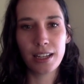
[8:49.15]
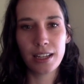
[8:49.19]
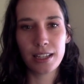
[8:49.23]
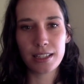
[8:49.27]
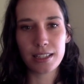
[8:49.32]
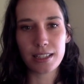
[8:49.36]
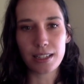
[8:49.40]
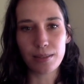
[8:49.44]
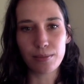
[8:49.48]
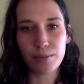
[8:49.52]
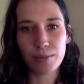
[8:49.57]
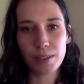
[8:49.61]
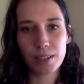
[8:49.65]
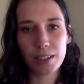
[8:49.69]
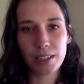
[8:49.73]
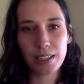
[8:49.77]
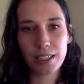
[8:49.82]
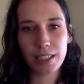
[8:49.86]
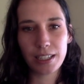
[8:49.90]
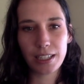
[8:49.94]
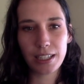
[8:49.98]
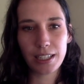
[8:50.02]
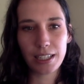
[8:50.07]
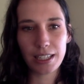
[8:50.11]

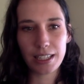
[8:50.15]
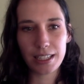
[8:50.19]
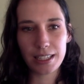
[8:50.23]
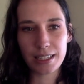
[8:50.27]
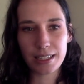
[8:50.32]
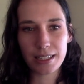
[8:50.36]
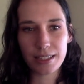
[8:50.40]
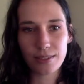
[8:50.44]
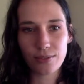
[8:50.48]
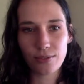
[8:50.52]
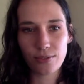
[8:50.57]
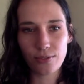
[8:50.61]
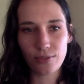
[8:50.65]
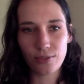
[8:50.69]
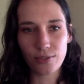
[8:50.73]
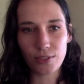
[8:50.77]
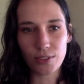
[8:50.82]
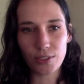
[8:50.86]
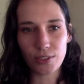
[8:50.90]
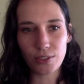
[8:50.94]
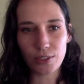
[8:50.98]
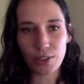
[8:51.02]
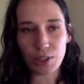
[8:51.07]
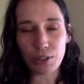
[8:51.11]
Someone is,
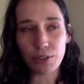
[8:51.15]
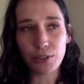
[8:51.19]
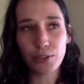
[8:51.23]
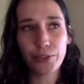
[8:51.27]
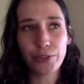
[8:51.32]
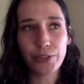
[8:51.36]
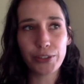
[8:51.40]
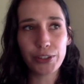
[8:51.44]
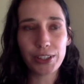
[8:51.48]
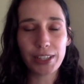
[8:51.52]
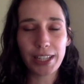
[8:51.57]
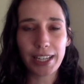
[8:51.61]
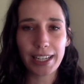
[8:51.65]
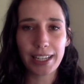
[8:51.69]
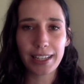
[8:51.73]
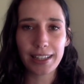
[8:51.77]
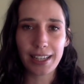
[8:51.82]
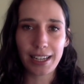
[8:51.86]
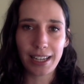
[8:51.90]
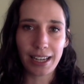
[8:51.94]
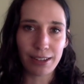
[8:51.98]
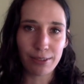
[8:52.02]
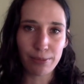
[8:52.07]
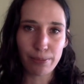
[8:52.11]
you feel like
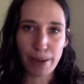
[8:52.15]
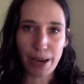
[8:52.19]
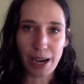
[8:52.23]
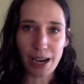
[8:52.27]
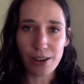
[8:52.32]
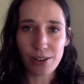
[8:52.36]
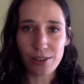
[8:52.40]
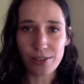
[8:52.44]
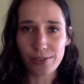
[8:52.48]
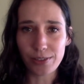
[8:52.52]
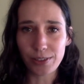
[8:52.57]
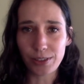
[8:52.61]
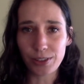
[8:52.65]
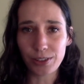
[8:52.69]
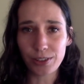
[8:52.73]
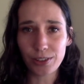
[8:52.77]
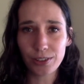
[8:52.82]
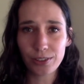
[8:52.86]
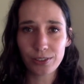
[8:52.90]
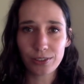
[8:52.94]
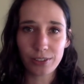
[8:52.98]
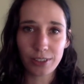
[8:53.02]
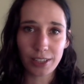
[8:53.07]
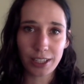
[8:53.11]
they have power over you. You
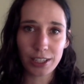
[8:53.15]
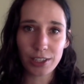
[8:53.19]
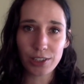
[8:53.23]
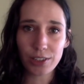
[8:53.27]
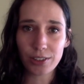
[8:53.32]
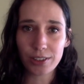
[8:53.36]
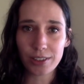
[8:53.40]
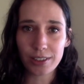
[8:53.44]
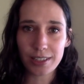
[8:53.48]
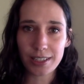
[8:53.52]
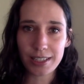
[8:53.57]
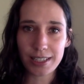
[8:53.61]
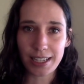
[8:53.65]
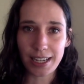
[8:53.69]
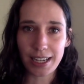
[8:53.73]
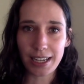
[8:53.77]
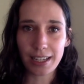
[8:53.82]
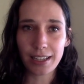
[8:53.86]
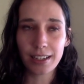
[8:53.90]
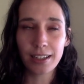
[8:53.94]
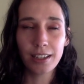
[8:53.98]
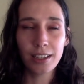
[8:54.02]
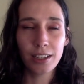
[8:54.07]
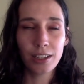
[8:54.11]
don't feel like you can
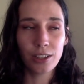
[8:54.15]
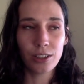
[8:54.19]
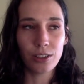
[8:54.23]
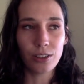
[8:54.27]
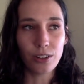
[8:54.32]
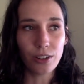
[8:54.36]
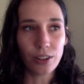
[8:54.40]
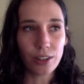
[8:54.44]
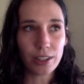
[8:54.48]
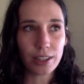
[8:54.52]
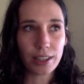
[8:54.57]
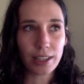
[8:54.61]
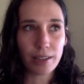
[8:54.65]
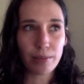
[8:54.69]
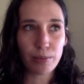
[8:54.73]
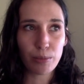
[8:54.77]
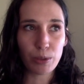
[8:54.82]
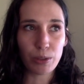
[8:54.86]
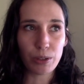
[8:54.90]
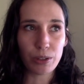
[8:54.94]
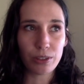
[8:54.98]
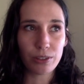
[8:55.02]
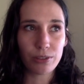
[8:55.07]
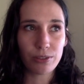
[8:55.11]
say no to them, or
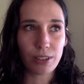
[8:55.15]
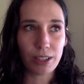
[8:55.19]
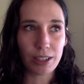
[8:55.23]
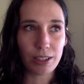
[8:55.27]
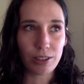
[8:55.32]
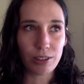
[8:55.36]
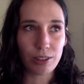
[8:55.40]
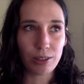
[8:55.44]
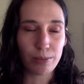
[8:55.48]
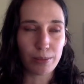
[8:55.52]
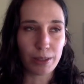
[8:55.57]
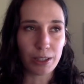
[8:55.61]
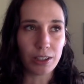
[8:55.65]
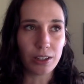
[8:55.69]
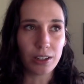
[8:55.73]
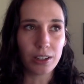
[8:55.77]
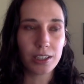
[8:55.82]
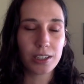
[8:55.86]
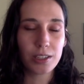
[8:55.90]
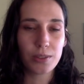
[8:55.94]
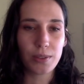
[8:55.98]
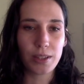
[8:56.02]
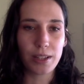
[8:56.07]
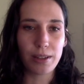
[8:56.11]
you don't feel like you can be
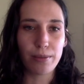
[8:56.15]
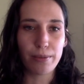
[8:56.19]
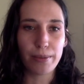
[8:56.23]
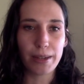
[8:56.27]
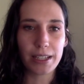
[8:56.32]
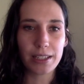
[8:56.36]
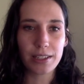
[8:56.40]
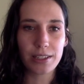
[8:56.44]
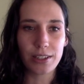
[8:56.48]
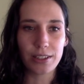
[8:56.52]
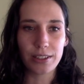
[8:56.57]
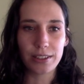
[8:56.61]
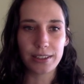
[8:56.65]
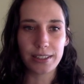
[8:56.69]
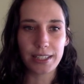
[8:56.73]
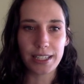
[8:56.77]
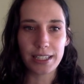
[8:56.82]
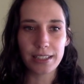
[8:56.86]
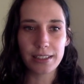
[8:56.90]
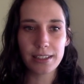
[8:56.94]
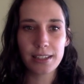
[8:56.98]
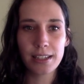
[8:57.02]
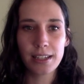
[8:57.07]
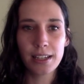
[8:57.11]
honest with them about certain
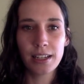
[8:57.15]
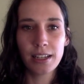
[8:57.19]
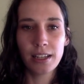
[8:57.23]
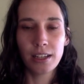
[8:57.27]
things.